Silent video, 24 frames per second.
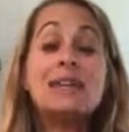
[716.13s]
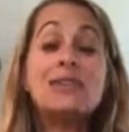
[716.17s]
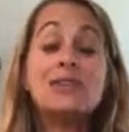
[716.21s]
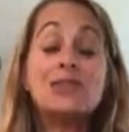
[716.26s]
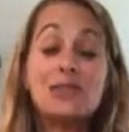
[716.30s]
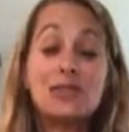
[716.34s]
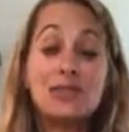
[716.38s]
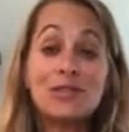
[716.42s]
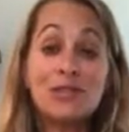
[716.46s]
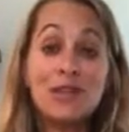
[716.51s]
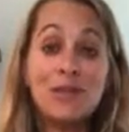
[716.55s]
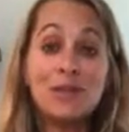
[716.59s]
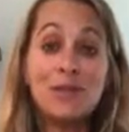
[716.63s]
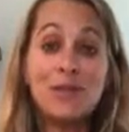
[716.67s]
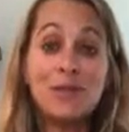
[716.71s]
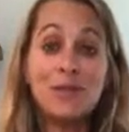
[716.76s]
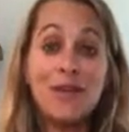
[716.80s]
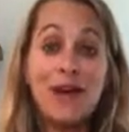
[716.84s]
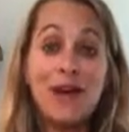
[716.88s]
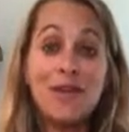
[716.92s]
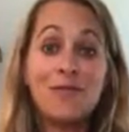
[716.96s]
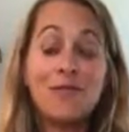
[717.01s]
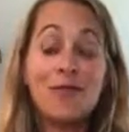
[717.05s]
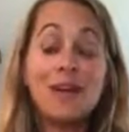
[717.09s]
Do yourself a
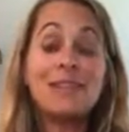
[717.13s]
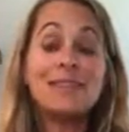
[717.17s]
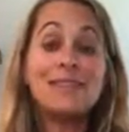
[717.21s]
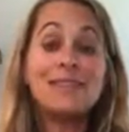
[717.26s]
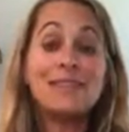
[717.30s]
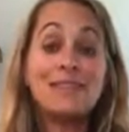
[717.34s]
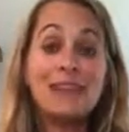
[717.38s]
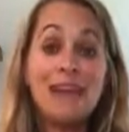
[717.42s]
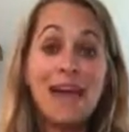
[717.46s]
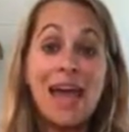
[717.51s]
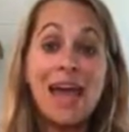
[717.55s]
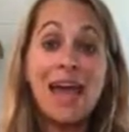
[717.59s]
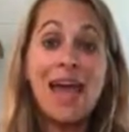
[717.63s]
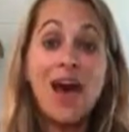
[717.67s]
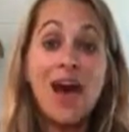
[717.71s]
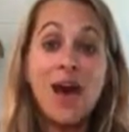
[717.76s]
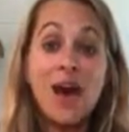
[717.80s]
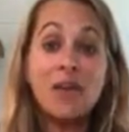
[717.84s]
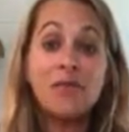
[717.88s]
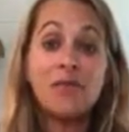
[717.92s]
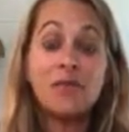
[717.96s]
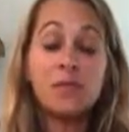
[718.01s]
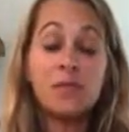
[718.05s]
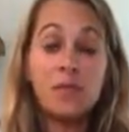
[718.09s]
favor and stay
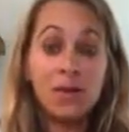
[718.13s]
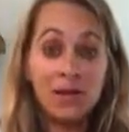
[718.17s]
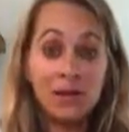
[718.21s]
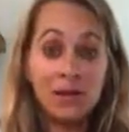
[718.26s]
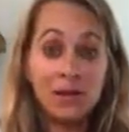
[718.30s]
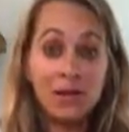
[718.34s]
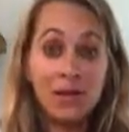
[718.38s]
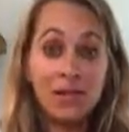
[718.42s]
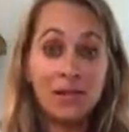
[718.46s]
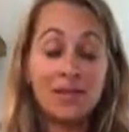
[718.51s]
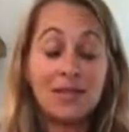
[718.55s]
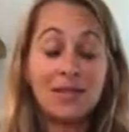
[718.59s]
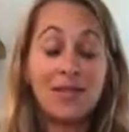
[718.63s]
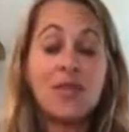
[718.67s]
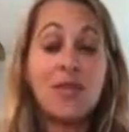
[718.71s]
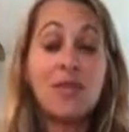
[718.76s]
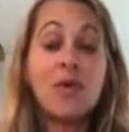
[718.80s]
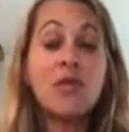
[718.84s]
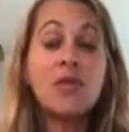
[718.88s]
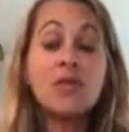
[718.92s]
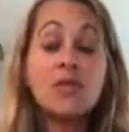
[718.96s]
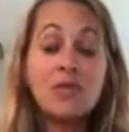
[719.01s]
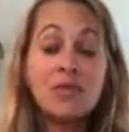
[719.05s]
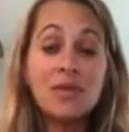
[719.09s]
off of Pinterest. The
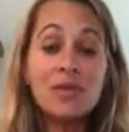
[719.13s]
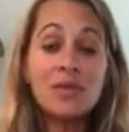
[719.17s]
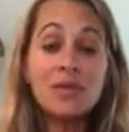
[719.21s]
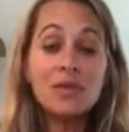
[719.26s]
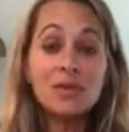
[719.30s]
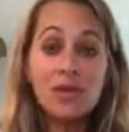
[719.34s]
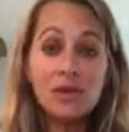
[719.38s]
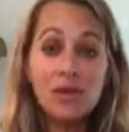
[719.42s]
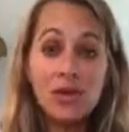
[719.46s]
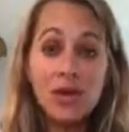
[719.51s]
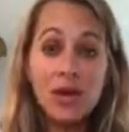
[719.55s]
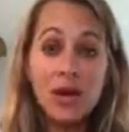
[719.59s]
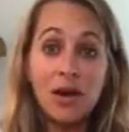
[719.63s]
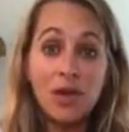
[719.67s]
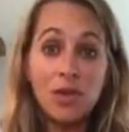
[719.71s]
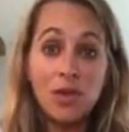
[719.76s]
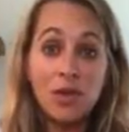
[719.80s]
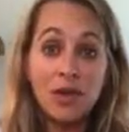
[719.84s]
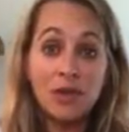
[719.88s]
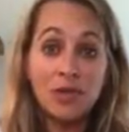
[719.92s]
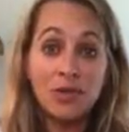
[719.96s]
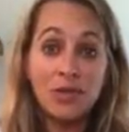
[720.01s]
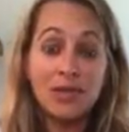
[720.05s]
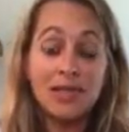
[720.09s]
only reason you can go to
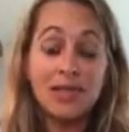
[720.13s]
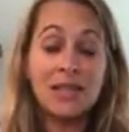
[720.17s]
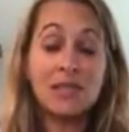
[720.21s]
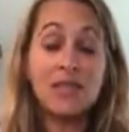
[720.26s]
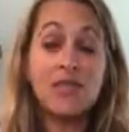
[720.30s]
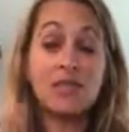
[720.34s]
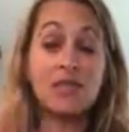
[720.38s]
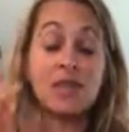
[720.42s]
Pinterest